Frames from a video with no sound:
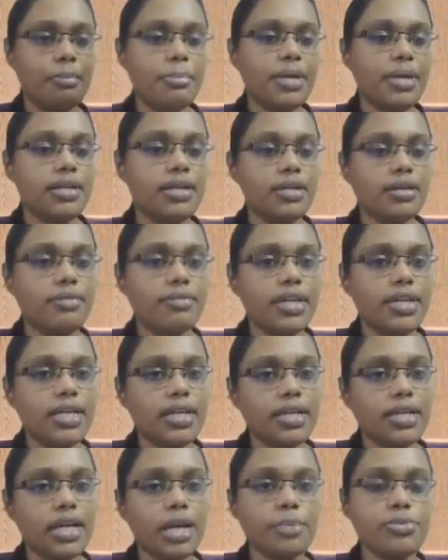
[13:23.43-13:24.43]
But when
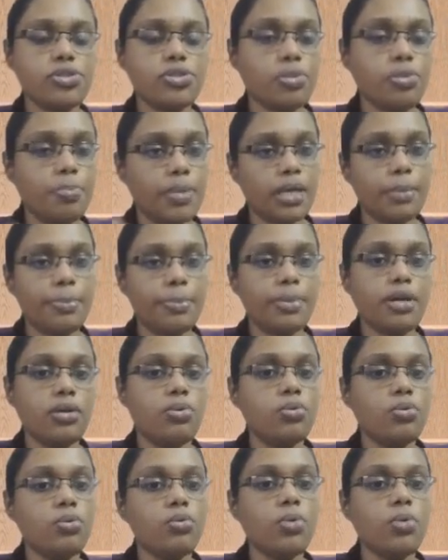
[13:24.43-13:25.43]
it comes to people
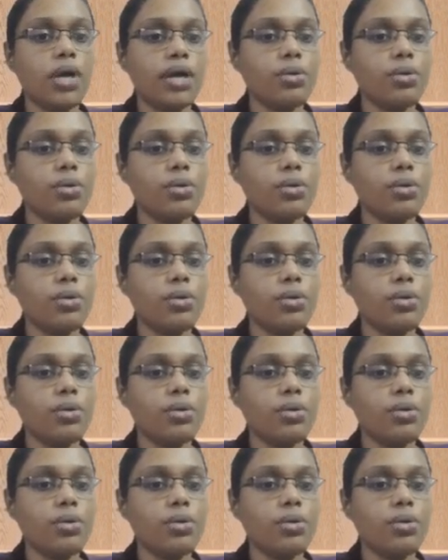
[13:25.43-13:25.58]
who